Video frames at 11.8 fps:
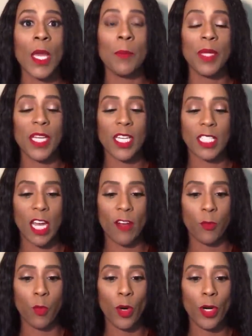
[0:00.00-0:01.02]
because I
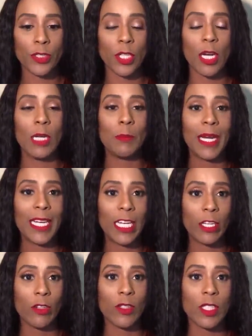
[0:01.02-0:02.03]
have worked on my
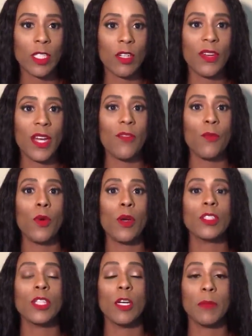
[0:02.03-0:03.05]
inner self. I have
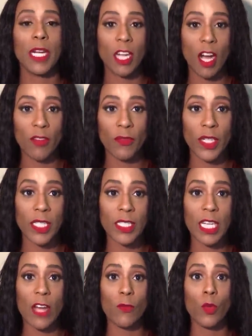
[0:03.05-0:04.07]
worked on my confidence.
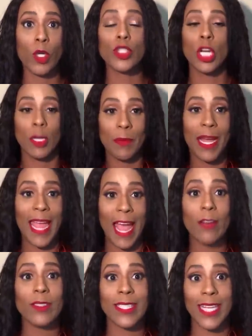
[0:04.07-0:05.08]
I have worked on my
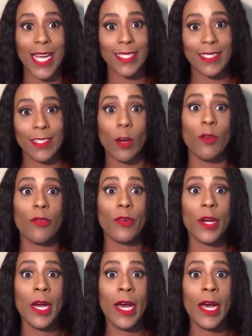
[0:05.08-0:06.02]
outside self.